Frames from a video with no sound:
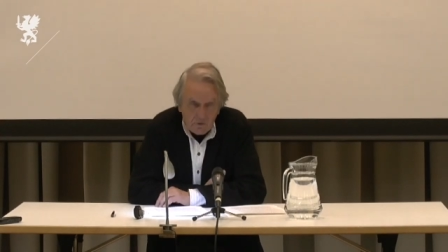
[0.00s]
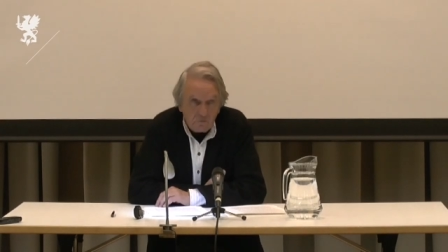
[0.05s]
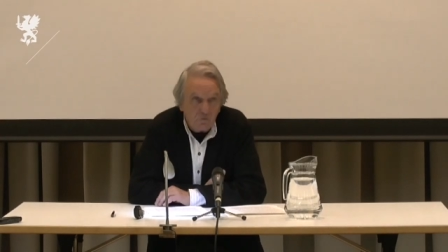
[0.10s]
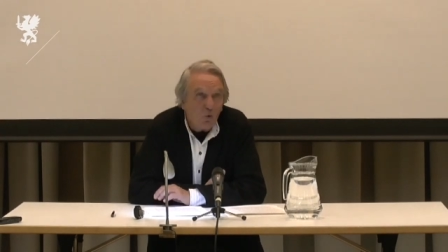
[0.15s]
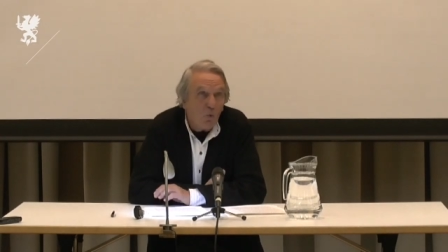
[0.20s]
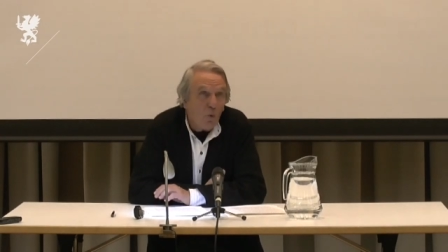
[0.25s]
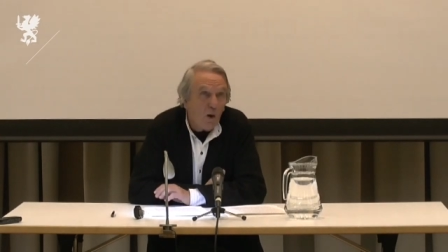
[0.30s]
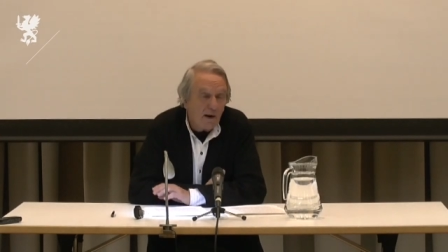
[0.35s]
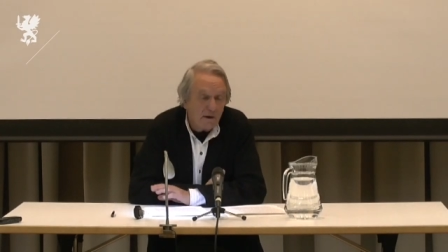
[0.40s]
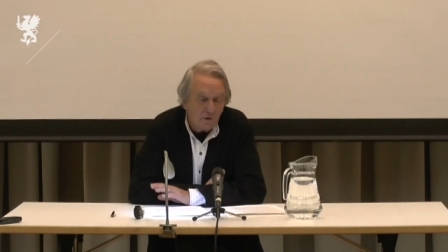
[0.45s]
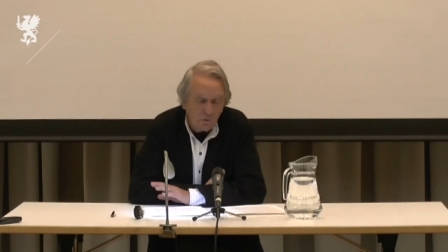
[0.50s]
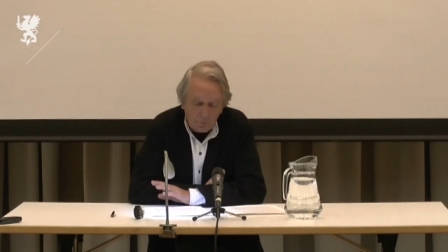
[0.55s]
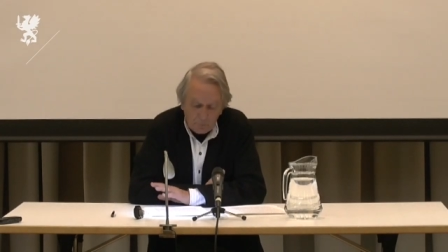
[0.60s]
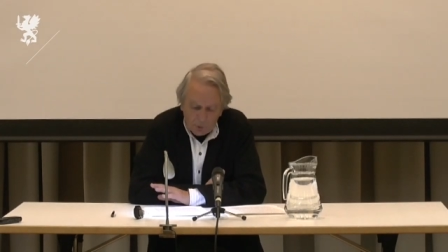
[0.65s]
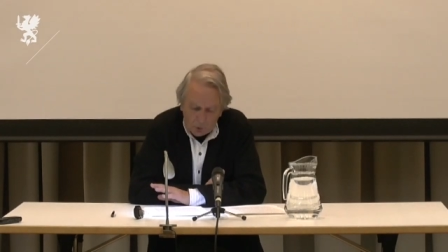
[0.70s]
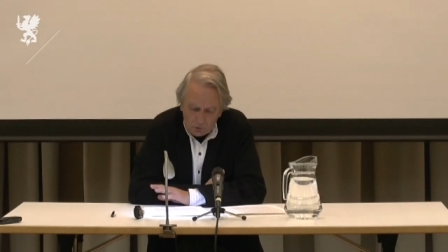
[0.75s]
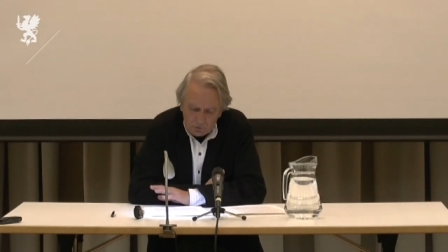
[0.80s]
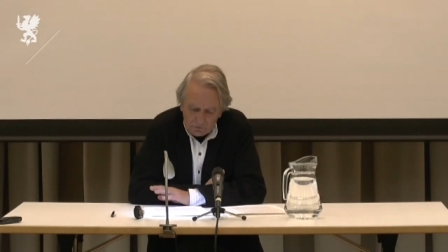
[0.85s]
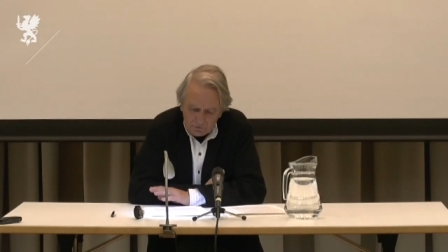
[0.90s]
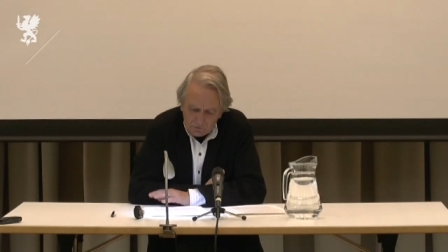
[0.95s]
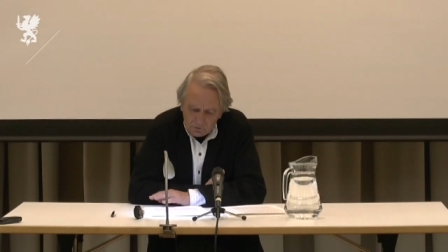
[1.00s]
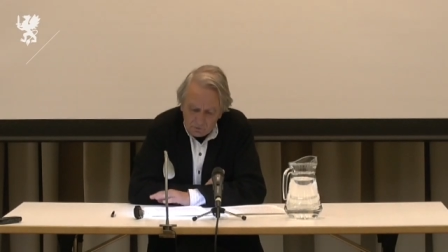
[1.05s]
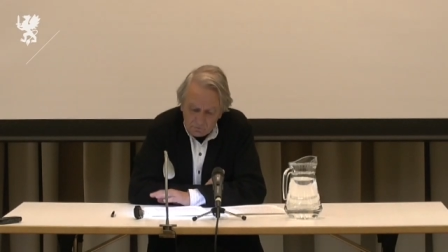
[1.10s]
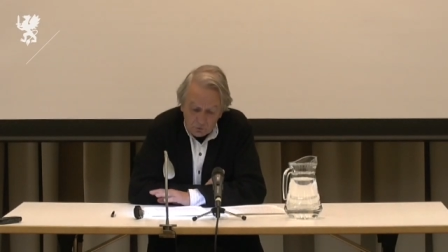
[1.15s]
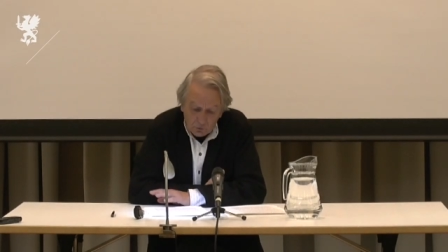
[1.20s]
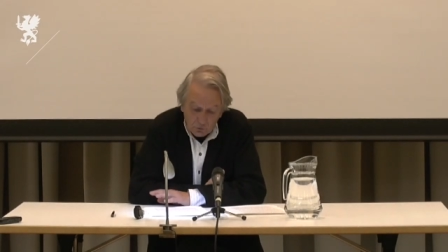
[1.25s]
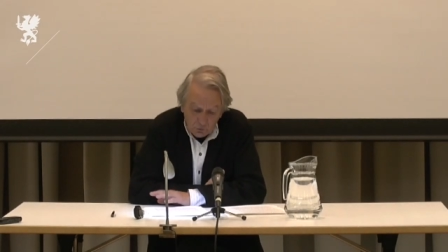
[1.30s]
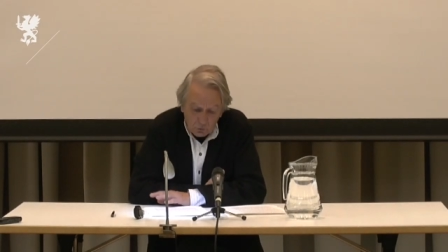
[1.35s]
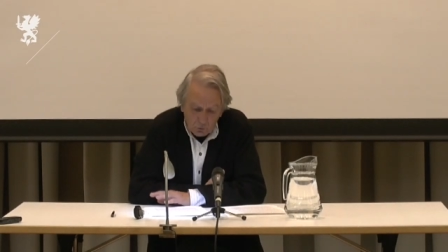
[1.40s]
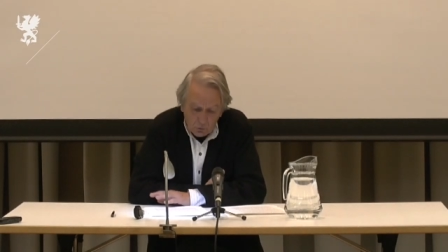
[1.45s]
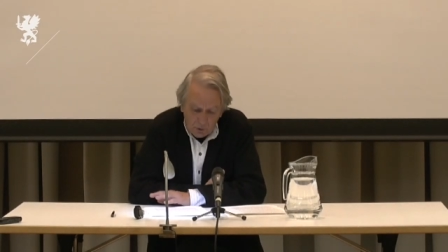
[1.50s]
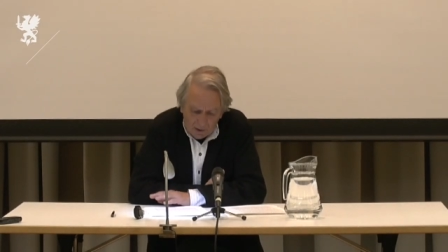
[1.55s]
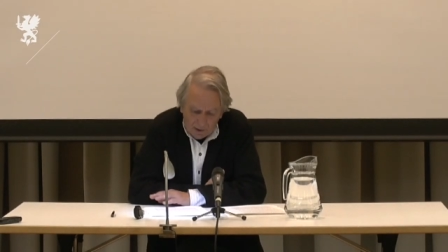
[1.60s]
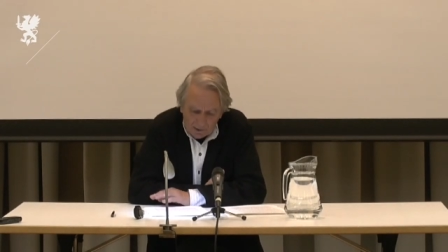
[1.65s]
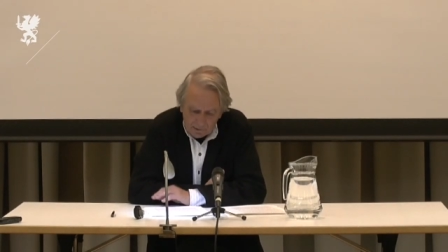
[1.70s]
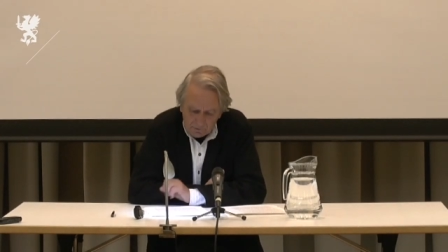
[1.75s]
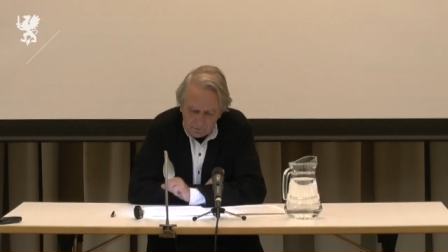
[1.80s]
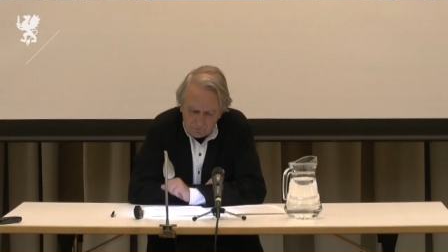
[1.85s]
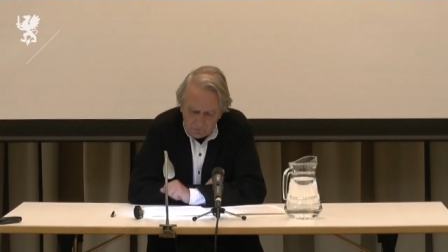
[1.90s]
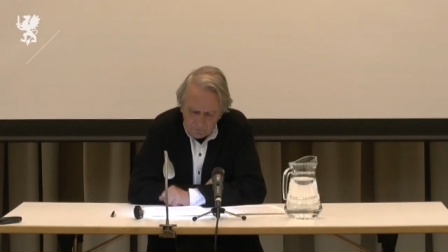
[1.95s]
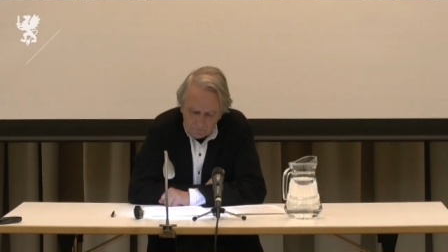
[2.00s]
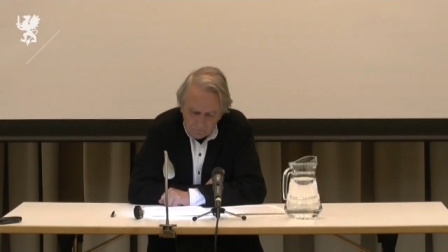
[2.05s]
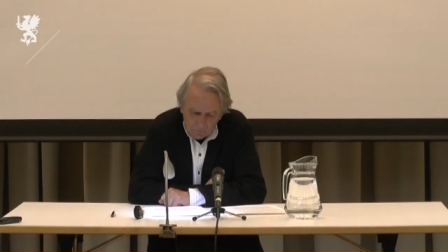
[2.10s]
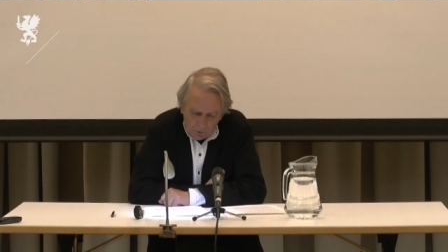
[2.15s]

the wild pulse of the new life.